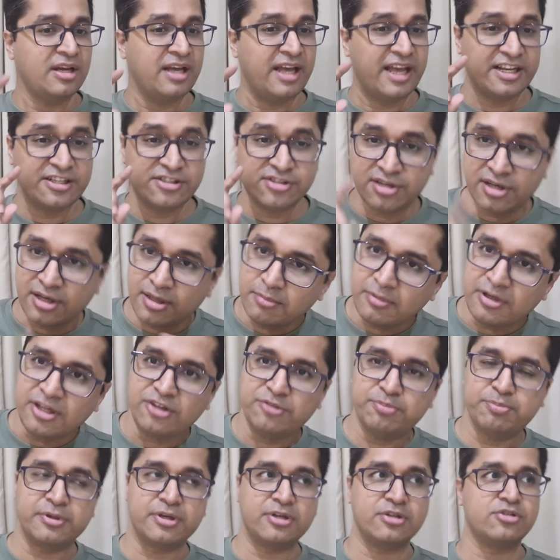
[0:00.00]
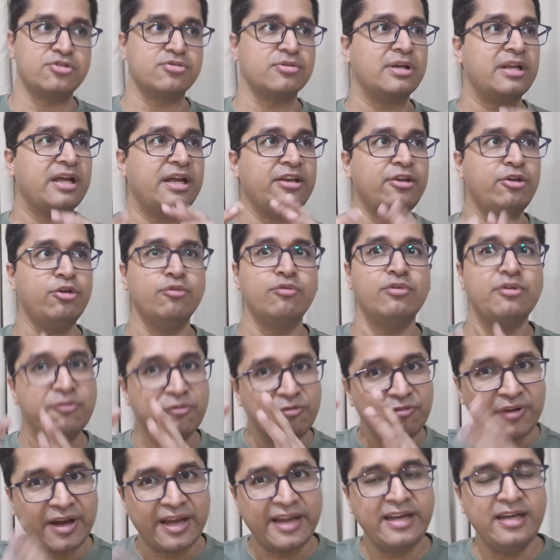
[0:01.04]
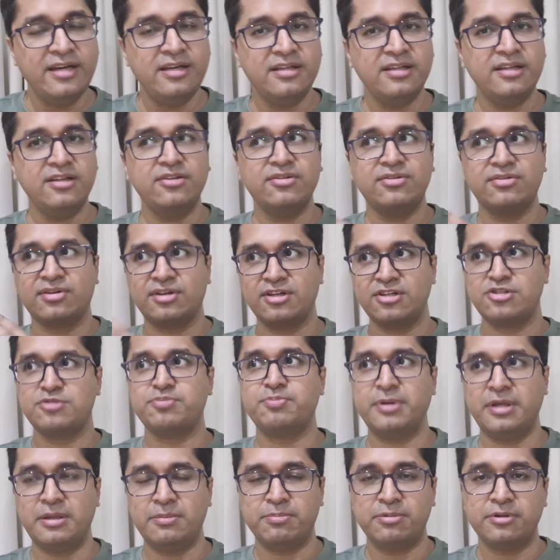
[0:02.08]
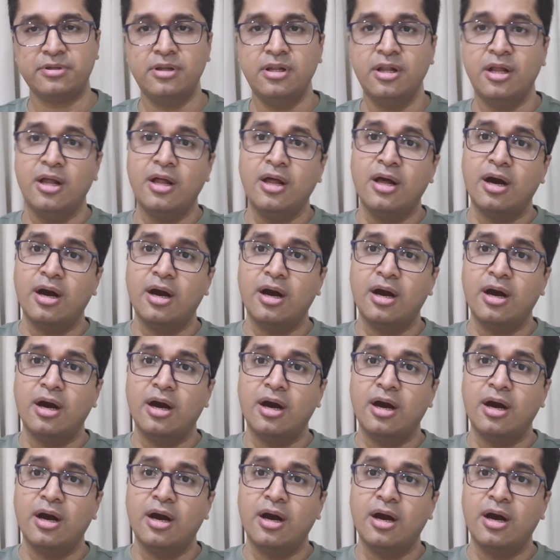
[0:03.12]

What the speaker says: extremely spiritual, and you will find these rich people